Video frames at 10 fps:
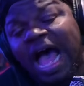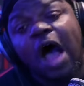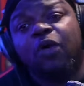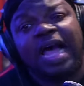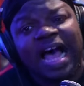I
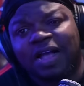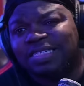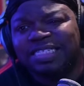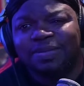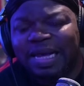don't know how, cause
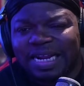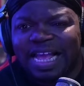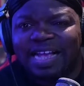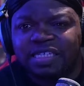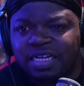that's some ugly
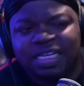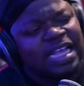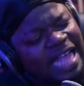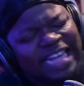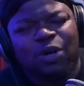ass niggas.
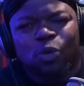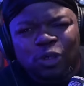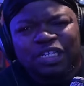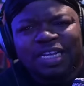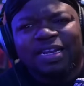I got the
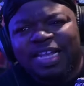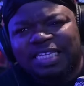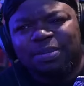worst looking niggas,